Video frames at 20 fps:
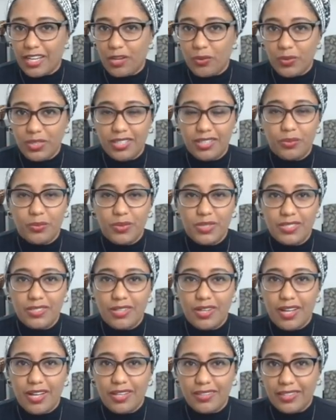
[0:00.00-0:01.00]
like we did
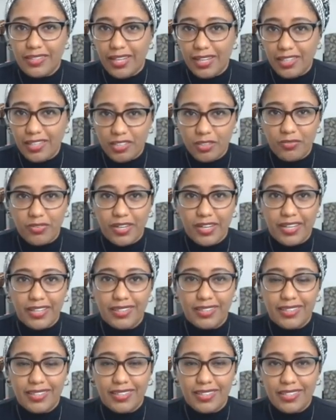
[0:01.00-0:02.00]
with the Delta
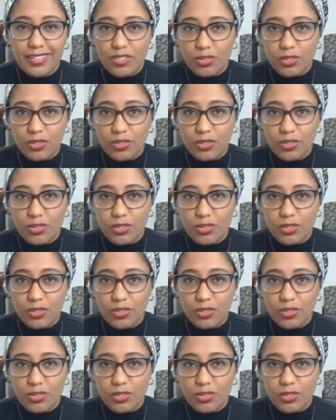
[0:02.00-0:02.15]
variant,